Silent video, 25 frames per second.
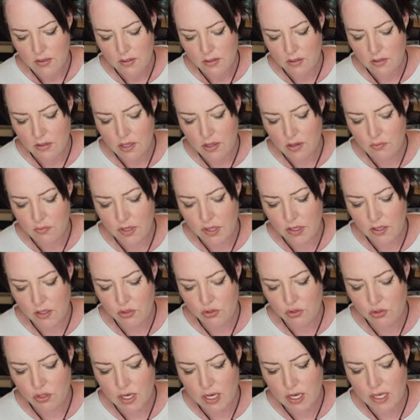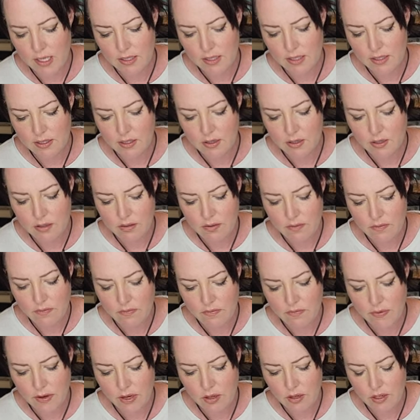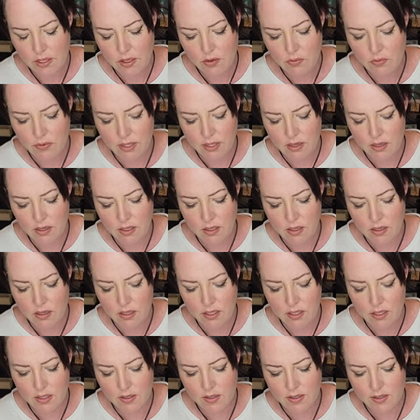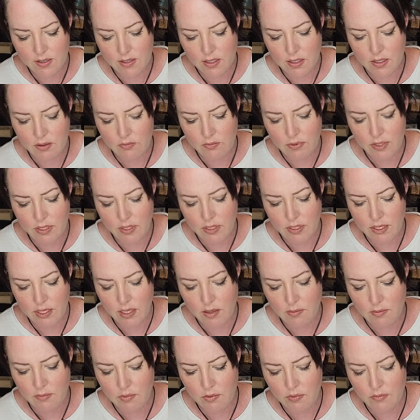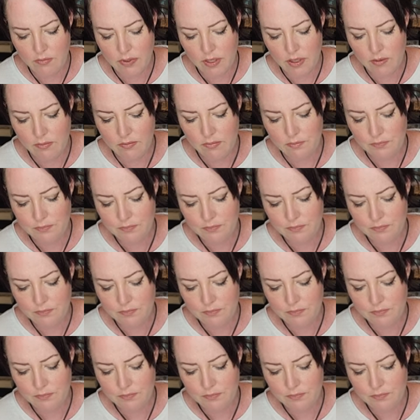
so that we dry fairly quickly on us and we can keep moving.